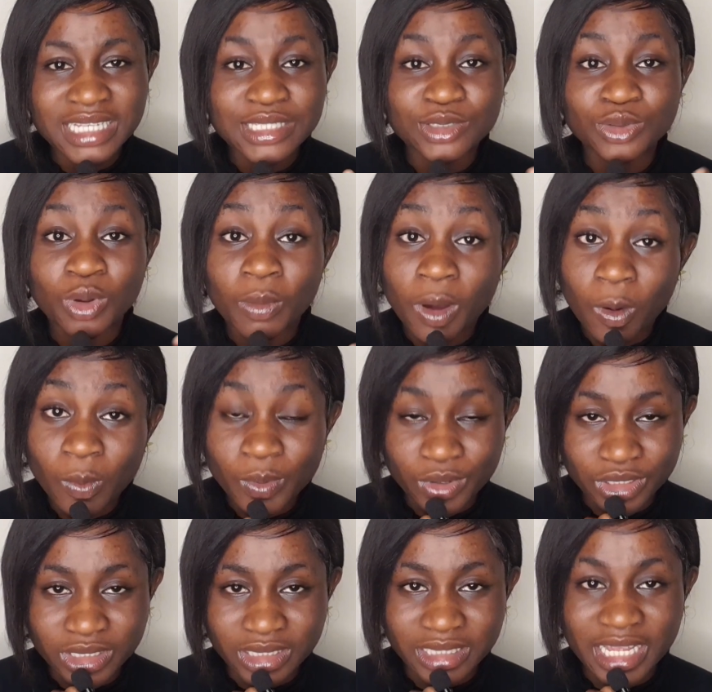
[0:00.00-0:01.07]
as a normal
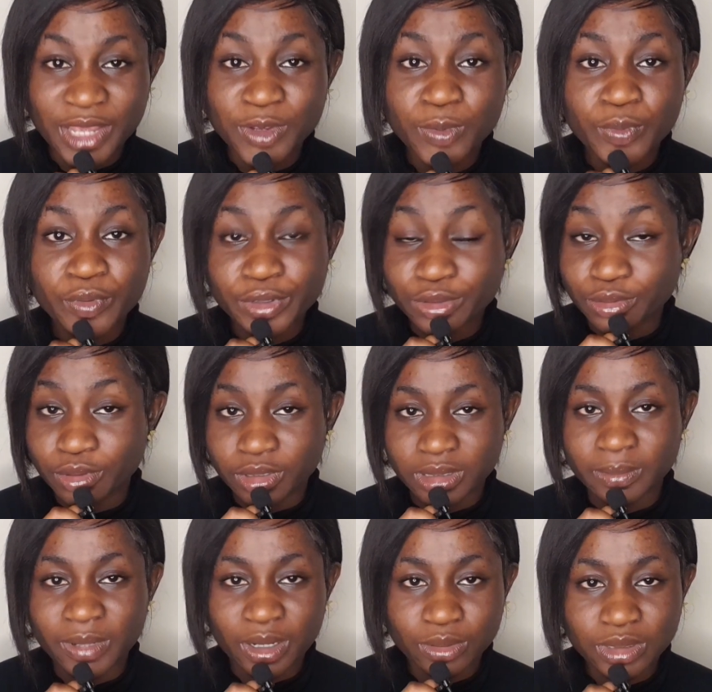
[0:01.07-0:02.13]
person, that you pray to God
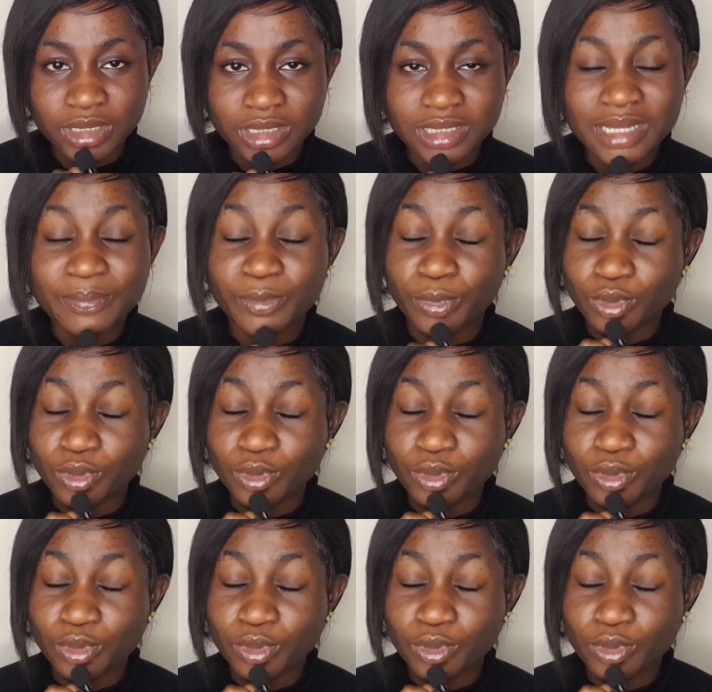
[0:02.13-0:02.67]
about it,